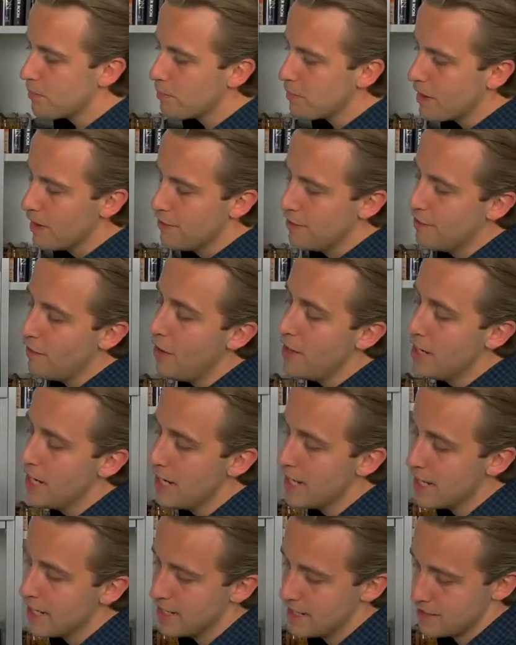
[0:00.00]

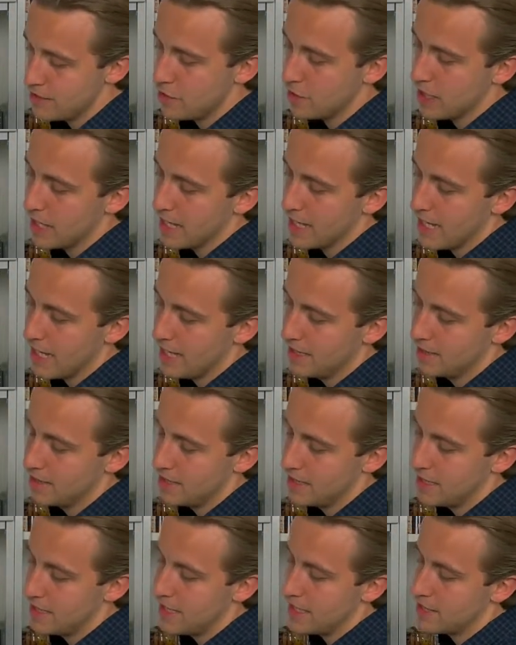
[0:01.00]
Finally, and it's looking at
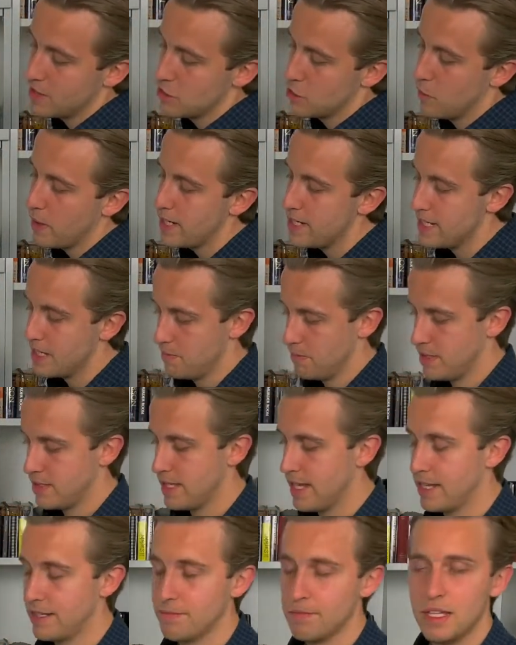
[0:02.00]
this
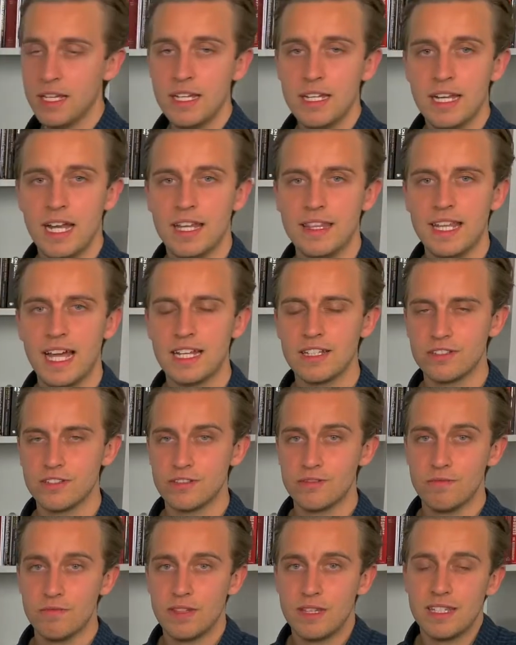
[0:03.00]
20%, and that's
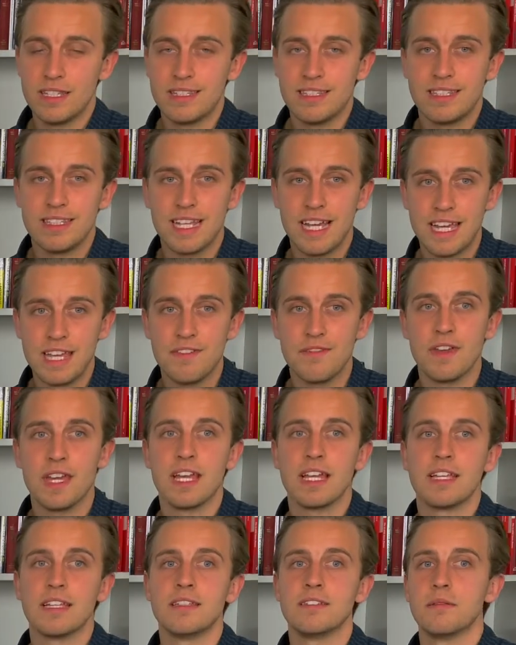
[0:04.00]
the
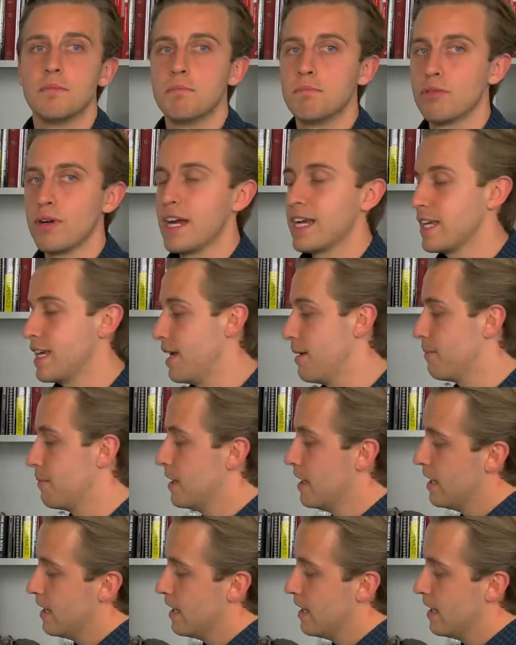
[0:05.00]
savings bracket.